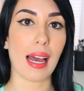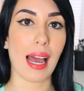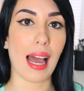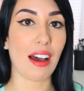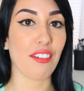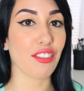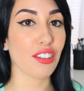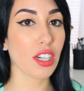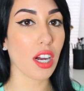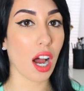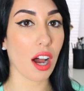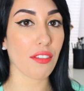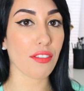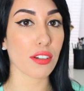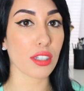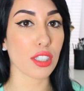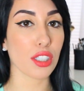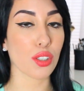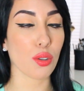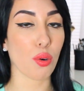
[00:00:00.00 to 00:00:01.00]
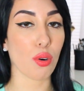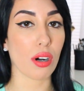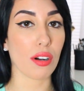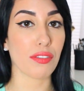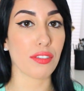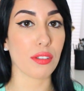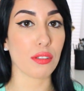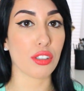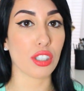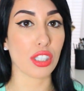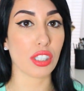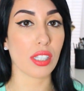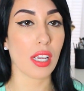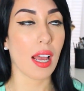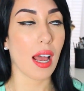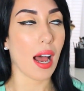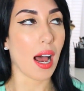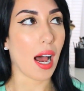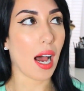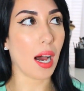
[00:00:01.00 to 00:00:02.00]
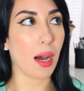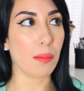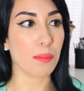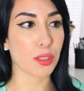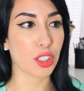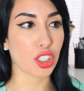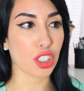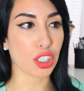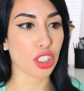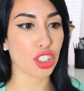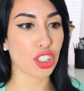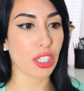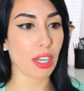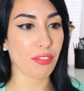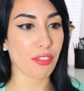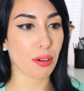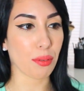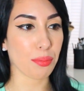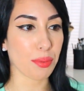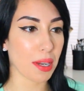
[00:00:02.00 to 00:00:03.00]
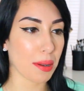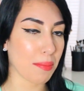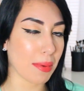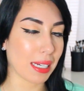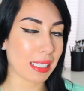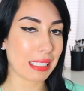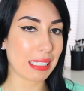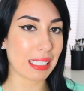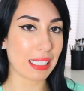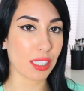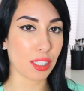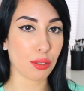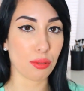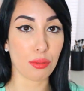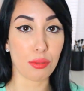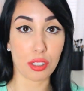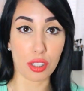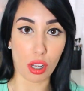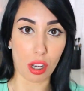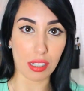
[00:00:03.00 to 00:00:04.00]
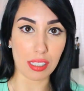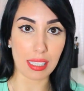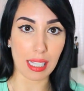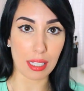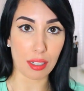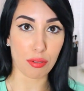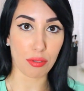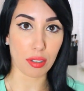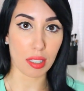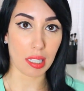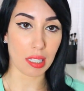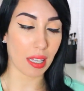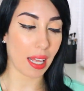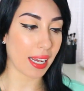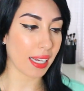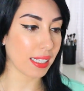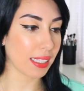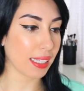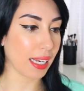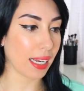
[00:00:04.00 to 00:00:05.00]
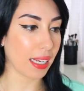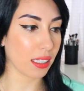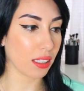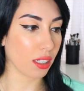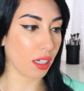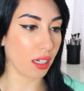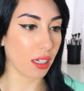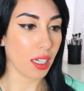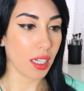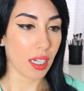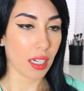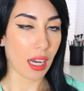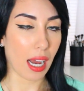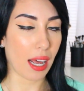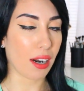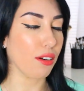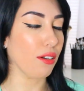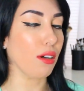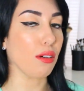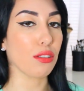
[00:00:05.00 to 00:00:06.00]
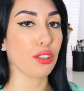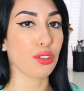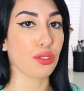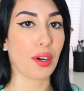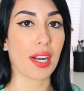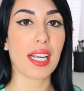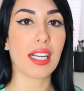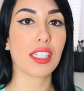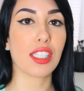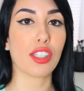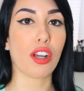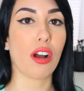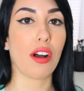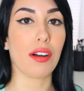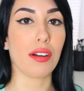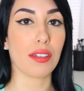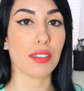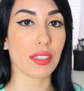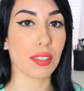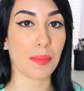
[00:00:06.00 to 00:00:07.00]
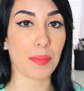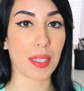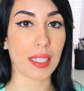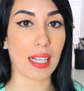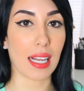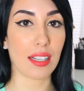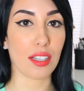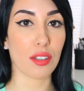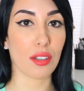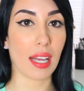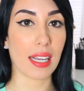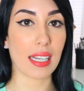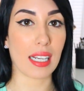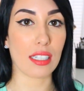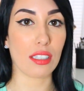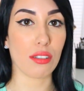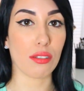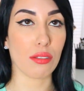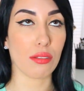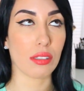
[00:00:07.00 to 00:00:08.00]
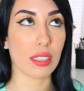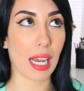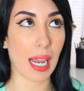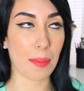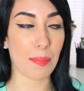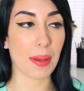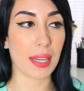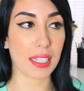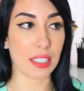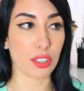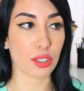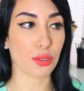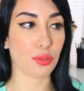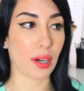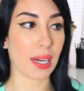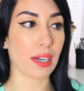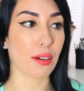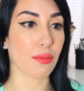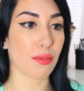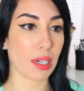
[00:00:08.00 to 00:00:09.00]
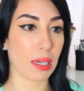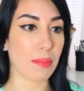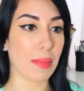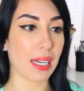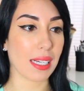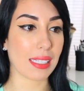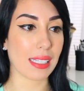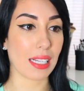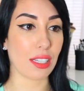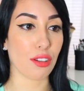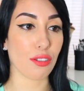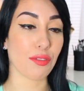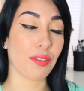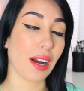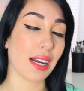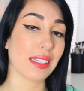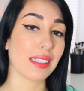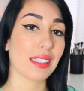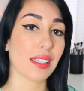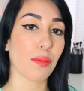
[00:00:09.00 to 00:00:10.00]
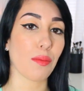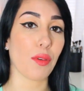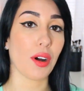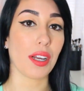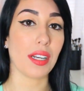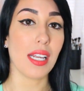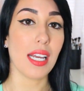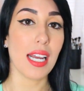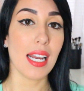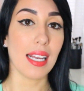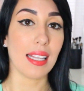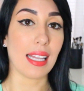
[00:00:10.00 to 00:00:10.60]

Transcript: that have covers or if you just um, search different remixes to songs that you really like, say it's a I don't know, Drake song or something that you like and you type in Drake remix and you find someone